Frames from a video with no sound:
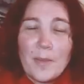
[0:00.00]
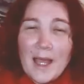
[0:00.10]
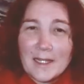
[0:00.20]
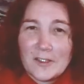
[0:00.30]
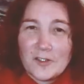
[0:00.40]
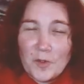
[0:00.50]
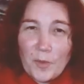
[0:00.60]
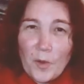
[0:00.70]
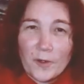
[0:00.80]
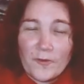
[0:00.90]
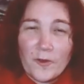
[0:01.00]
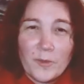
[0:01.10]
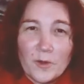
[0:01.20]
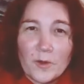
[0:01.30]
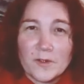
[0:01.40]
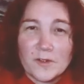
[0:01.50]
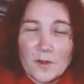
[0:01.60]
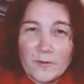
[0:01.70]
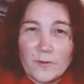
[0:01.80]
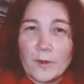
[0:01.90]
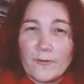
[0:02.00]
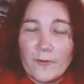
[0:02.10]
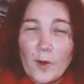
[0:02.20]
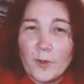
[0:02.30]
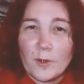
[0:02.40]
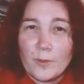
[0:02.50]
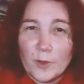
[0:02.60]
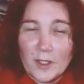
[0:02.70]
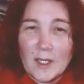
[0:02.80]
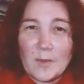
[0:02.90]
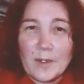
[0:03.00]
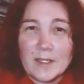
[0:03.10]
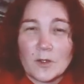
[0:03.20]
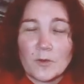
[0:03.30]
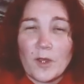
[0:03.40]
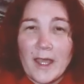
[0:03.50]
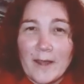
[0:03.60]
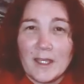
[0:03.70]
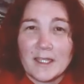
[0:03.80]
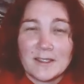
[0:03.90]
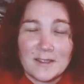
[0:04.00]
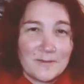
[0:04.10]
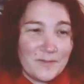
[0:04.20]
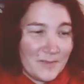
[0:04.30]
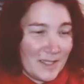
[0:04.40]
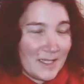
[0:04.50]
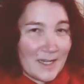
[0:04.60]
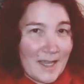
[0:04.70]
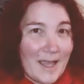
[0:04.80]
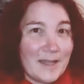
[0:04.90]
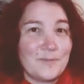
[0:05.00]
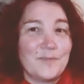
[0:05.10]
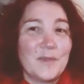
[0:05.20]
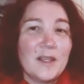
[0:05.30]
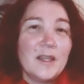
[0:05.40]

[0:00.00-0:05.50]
the balance report from your software, from your bookkeeping, so you have that in hand.